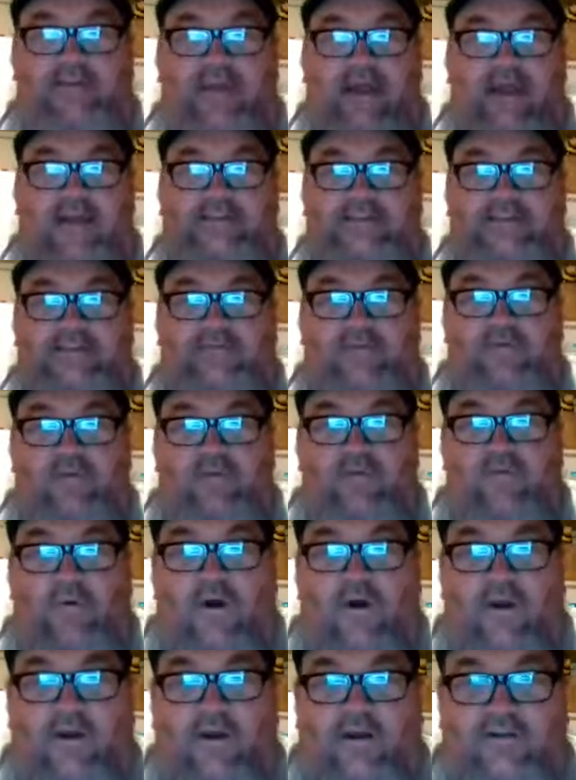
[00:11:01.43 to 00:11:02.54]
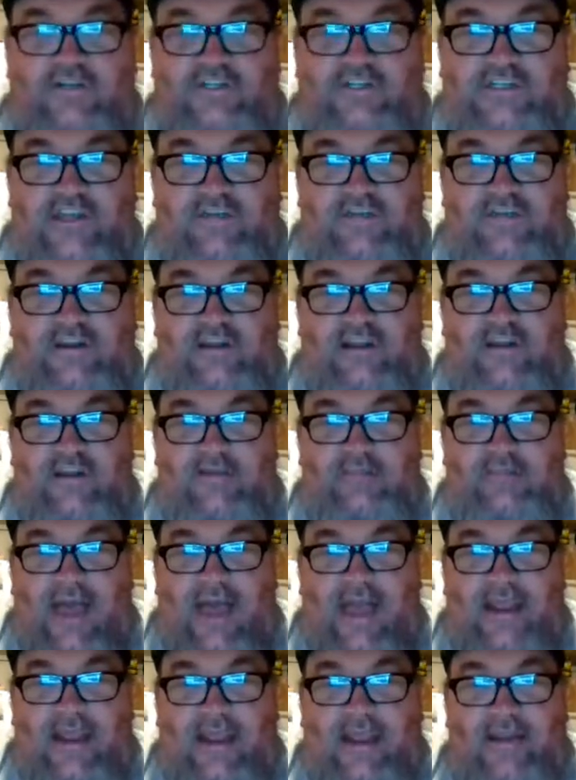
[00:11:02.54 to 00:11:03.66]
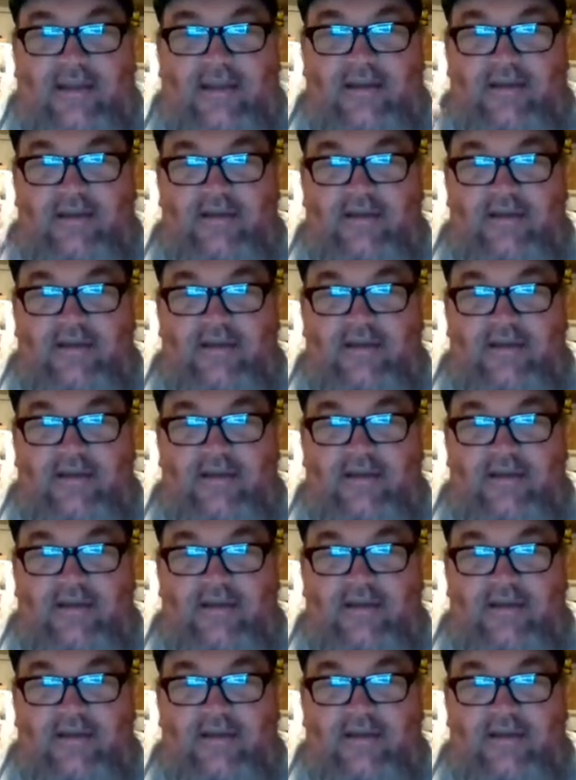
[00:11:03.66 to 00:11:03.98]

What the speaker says: that is even with one, it'll just give it a little backing.